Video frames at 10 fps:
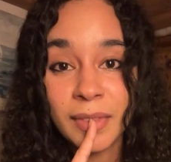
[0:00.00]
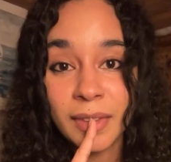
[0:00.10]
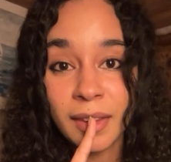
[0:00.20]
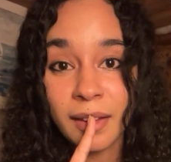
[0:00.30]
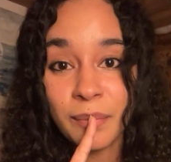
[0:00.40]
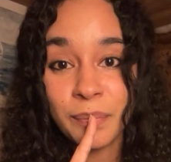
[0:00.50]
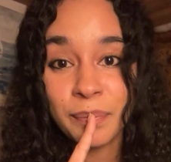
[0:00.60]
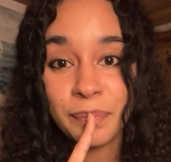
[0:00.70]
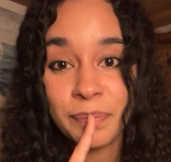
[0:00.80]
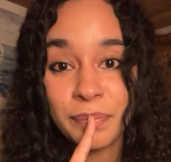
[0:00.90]
Yeah.
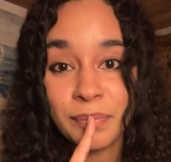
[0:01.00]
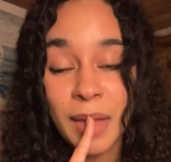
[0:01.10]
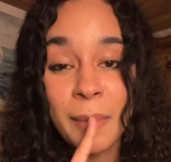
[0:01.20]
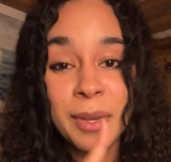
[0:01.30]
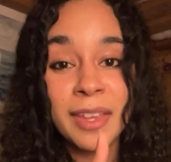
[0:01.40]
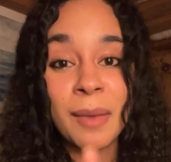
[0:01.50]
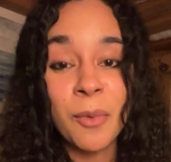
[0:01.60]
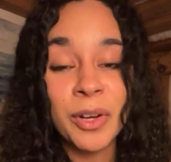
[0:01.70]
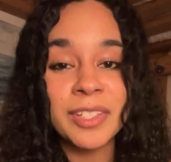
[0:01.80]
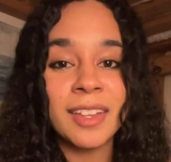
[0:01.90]
I'm gonna get
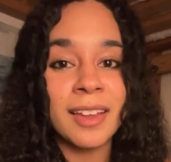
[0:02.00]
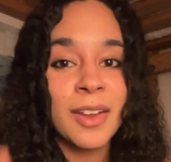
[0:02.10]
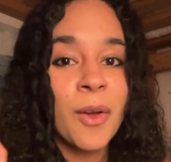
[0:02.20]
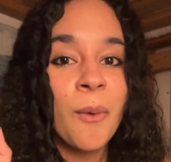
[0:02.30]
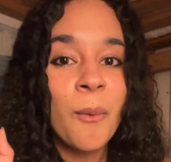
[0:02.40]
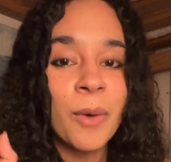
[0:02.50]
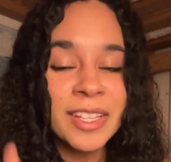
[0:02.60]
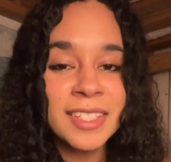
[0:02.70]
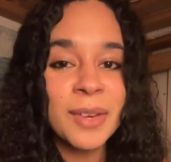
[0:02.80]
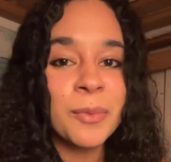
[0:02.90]
more into that.
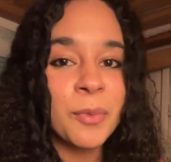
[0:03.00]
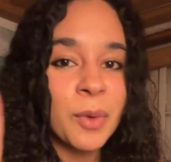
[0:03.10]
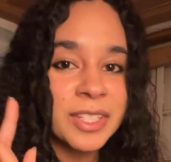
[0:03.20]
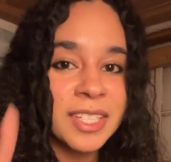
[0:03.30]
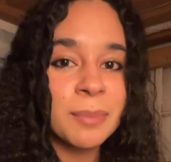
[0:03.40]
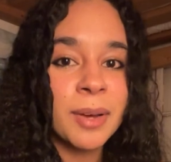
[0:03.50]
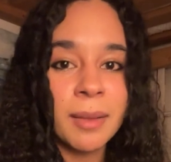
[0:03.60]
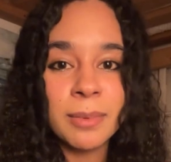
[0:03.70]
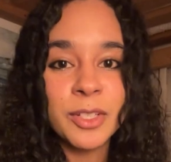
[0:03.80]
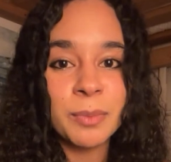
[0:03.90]
Once I
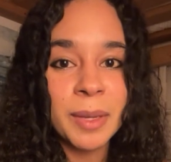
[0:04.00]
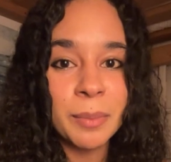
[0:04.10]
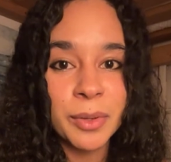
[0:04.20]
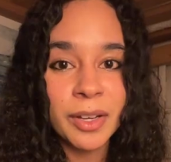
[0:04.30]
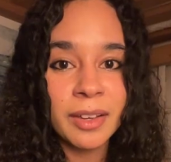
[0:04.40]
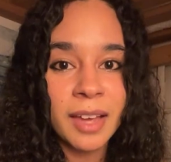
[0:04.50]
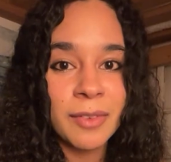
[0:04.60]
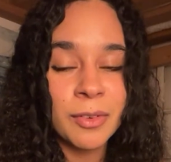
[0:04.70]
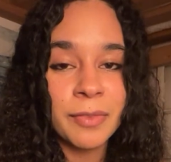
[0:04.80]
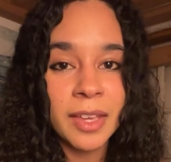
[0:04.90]
publish my book, I have
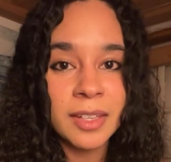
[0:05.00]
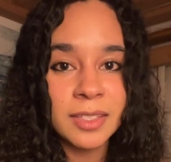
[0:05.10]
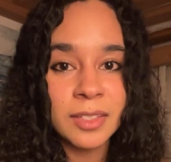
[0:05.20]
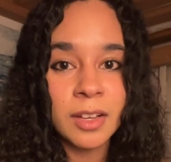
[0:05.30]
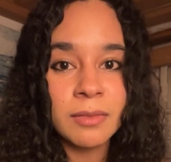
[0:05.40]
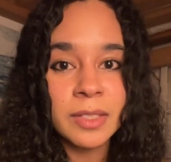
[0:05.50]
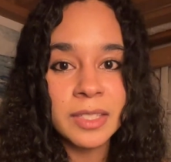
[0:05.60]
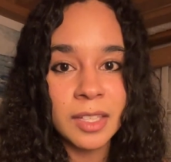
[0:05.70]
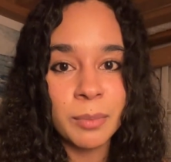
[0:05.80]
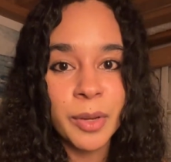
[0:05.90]
a fantasy novel. It's
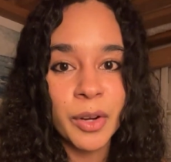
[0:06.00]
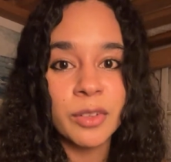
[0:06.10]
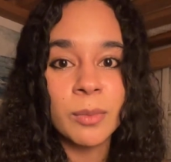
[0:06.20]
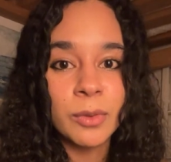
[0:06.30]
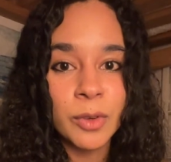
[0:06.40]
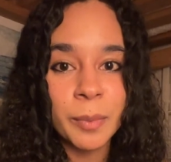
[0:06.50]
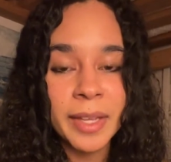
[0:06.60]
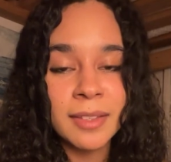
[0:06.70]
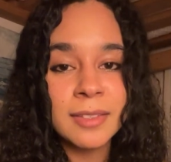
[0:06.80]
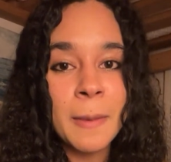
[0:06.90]
like a paranormal
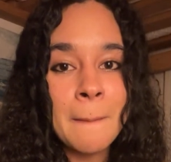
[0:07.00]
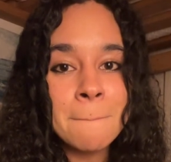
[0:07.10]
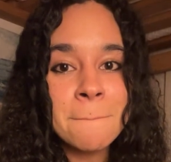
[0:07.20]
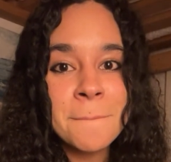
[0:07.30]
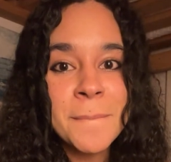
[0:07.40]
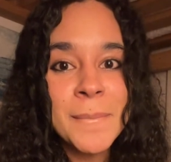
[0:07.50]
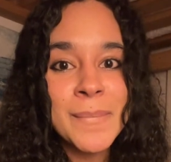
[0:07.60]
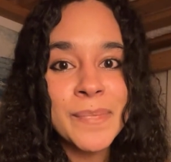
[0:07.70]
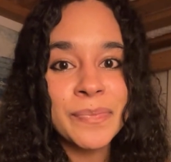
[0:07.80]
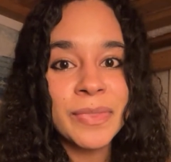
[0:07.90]
romance.
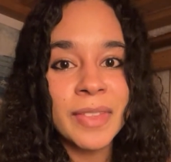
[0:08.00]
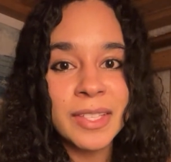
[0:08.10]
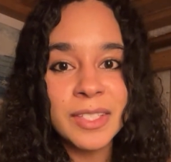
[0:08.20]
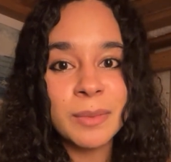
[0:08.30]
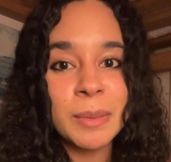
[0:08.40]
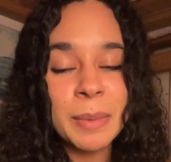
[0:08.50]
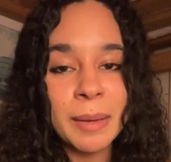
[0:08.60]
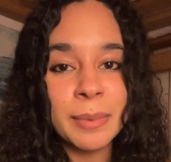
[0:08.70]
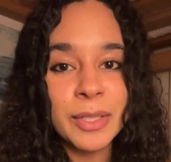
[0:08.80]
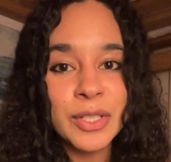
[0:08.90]
That's gonna be
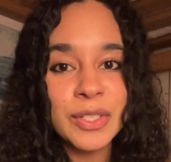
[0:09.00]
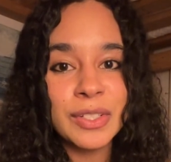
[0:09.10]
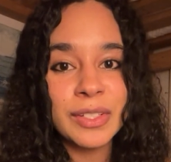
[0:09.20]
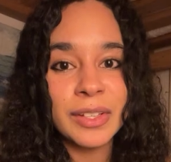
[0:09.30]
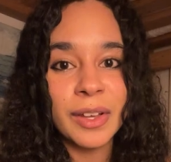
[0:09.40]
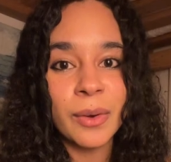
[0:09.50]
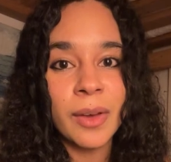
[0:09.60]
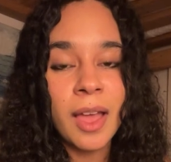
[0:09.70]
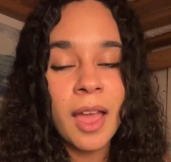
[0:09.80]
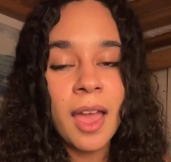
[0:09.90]
published, you know,
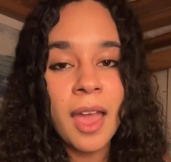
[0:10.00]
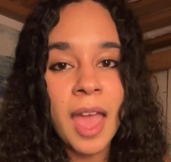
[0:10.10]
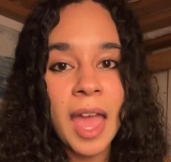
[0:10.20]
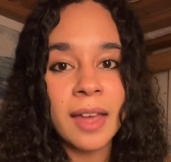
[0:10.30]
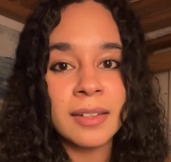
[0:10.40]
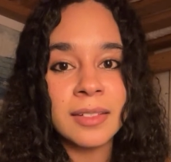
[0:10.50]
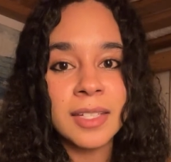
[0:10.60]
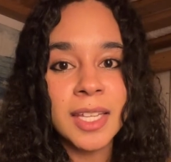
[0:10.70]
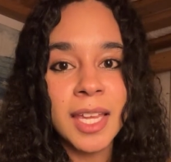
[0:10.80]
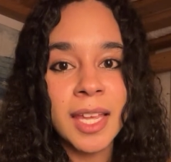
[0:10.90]
and
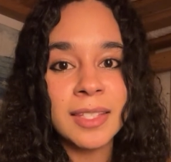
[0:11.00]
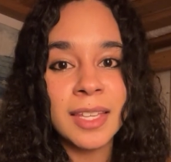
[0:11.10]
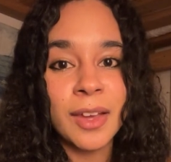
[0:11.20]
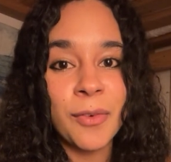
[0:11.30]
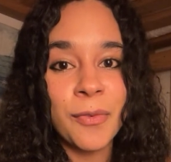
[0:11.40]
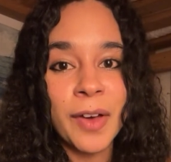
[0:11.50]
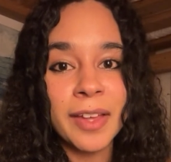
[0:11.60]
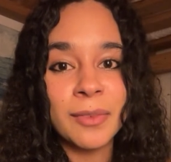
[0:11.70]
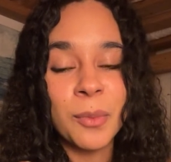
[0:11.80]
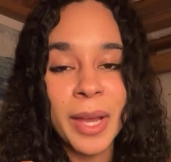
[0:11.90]
it's like a
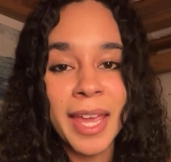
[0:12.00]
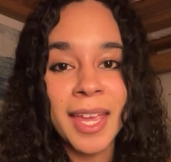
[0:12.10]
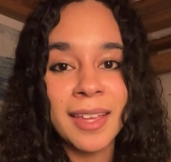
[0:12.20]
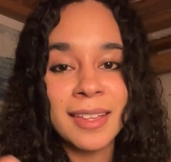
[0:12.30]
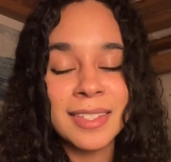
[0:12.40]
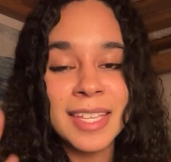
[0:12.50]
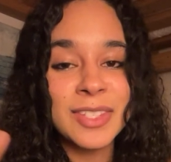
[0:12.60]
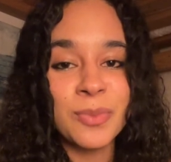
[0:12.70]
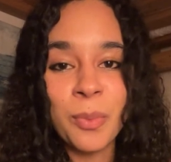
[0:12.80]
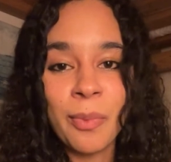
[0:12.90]
fun way.
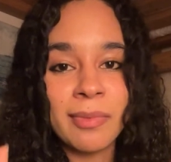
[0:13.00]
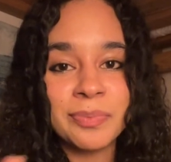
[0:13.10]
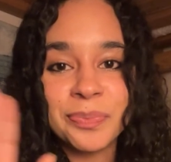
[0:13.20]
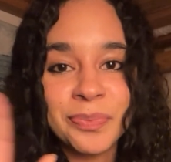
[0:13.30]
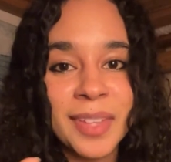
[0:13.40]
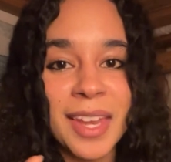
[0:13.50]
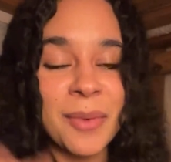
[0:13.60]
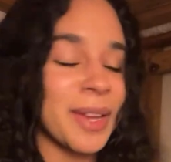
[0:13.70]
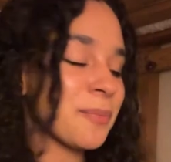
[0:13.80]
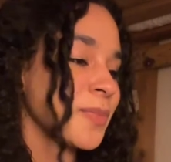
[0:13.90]
It's anyway.